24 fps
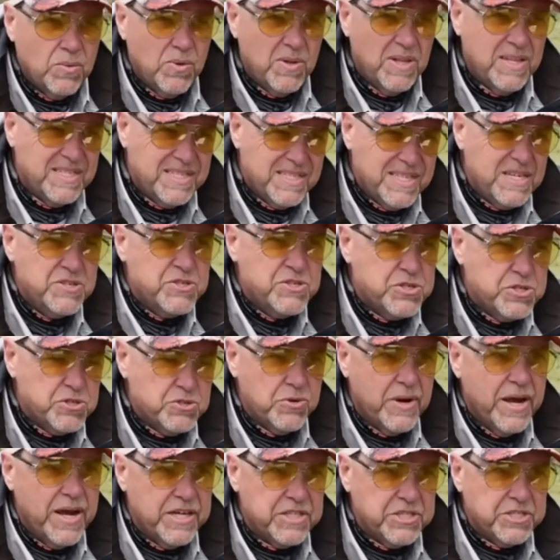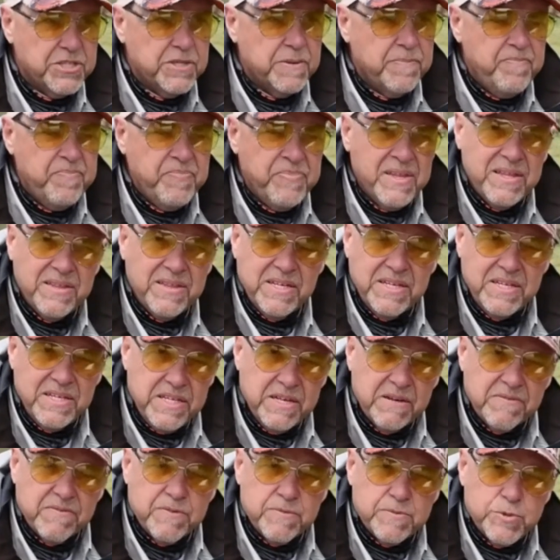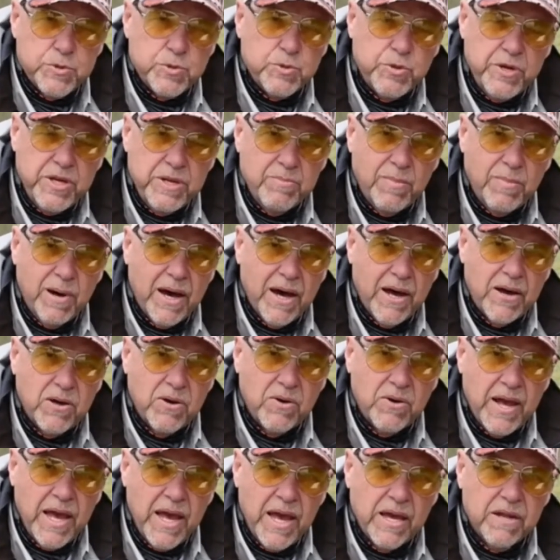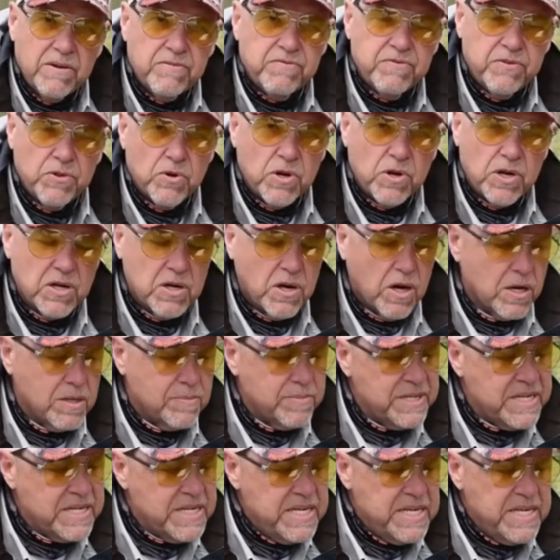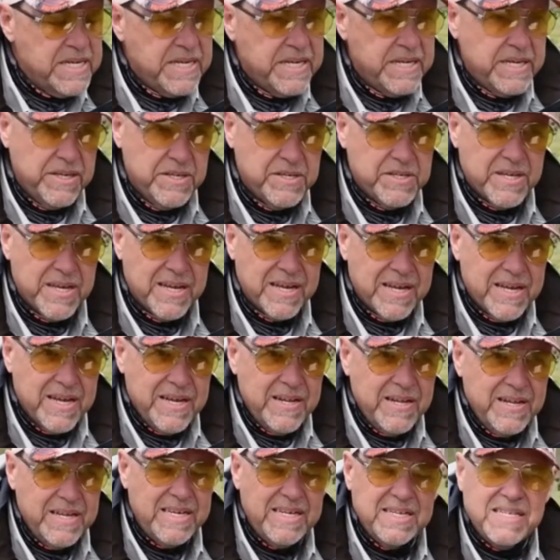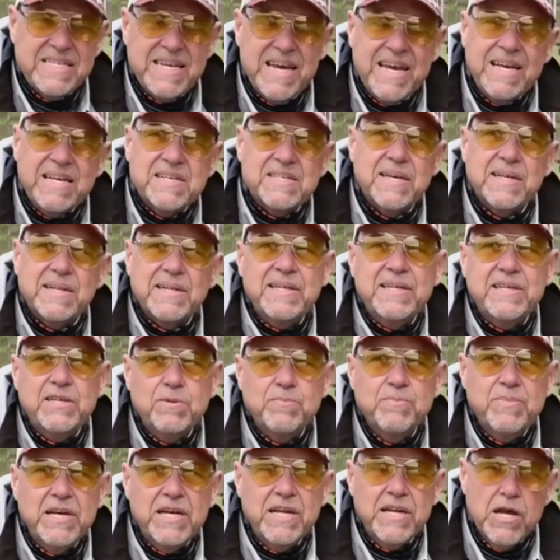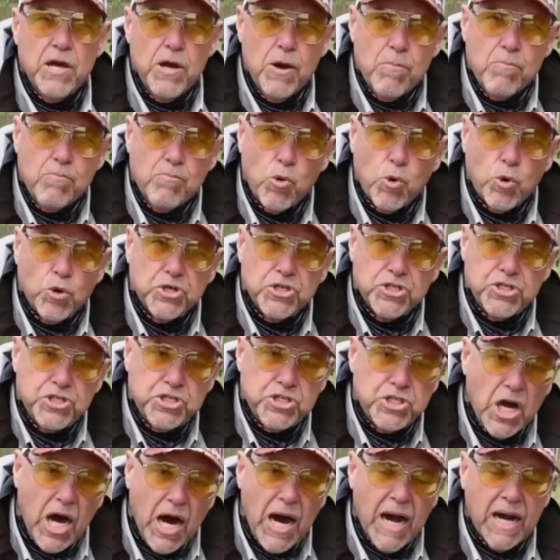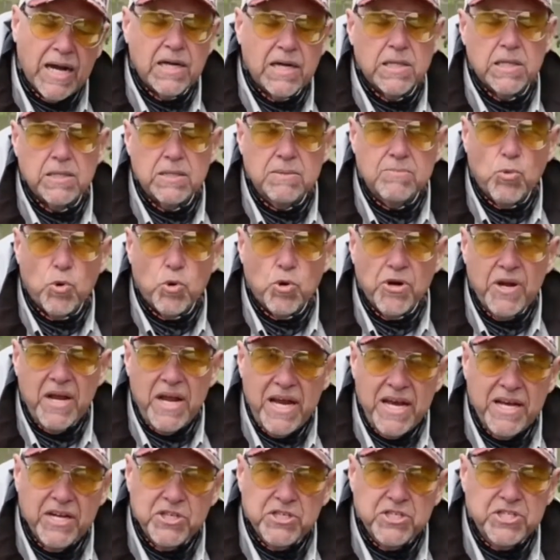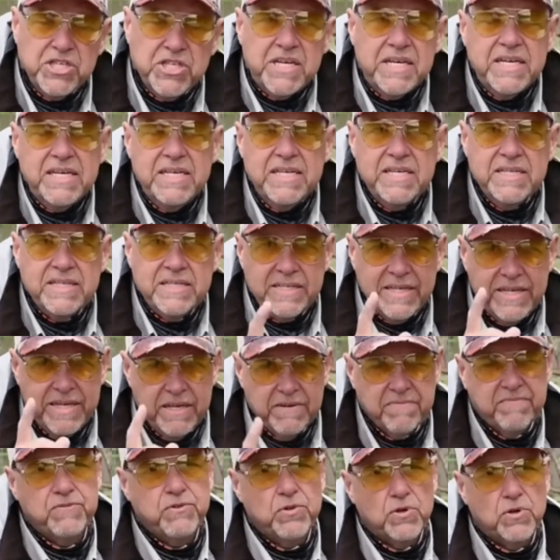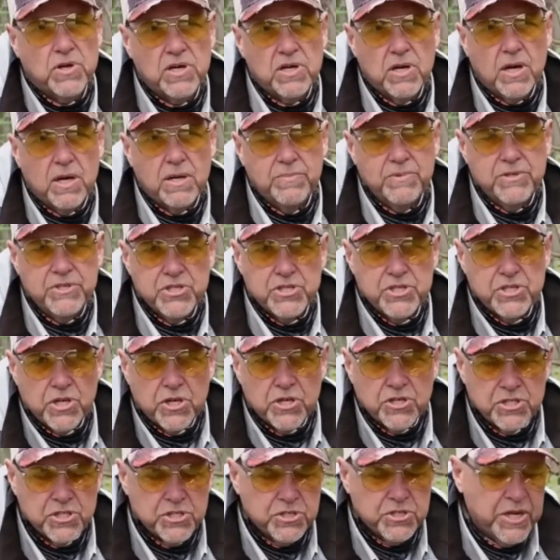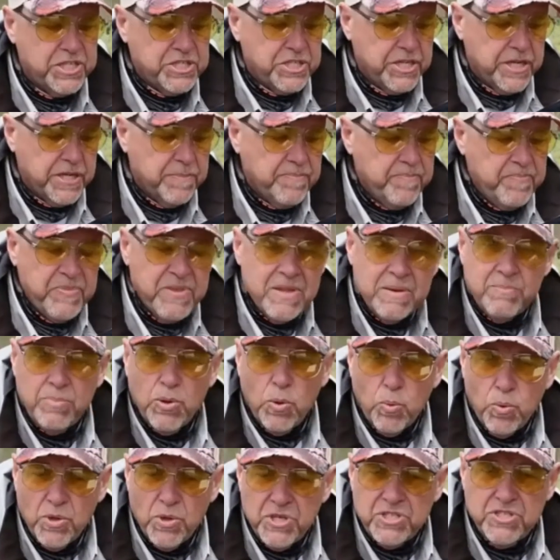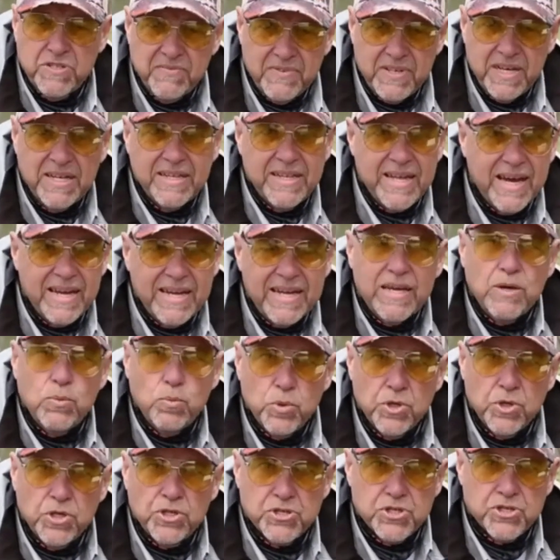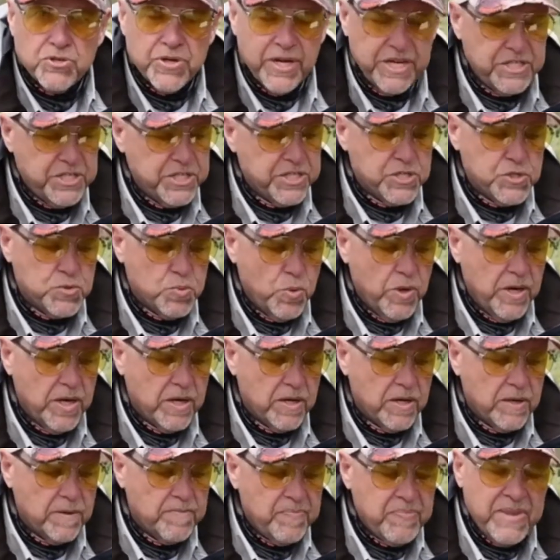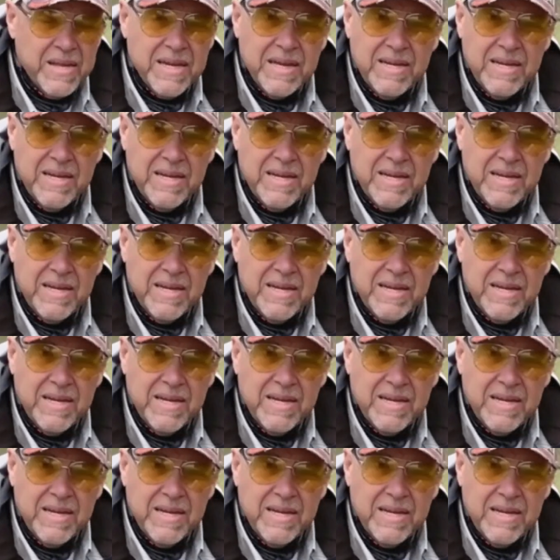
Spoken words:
Well, it does stretch. The difference between mono and fluorocarbon is that it takes a little bit more shock, a little more energy to get fluorocarbon to start stretching. But once you've done that, it will stretch as well.